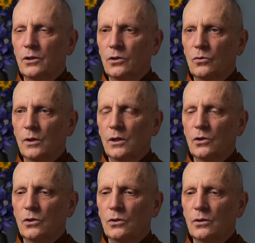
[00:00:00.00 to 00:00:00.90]

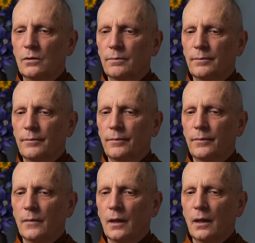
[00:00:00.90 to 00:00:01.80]
situations?
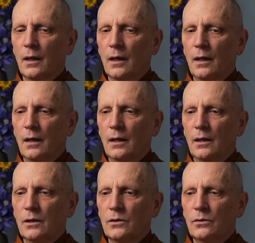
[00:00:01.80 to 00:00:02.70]

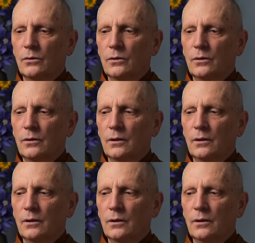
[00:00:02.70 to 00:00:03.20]
So there,